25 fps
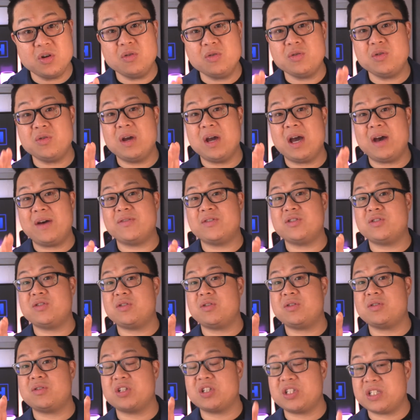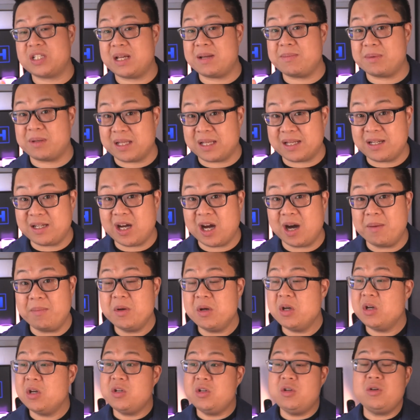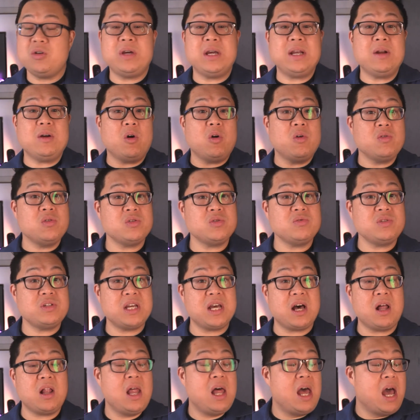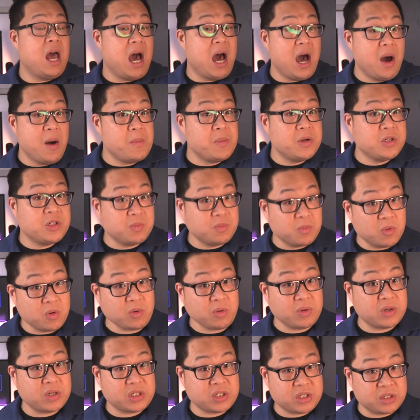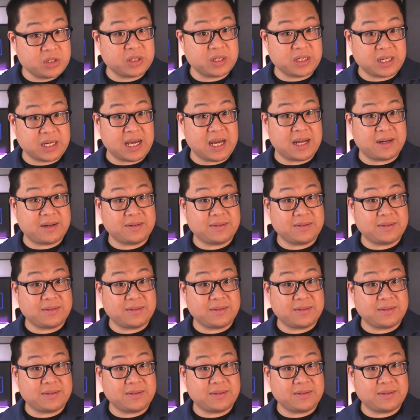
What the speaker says: you have a certain stable income, you can also tell how much mortgage you can get.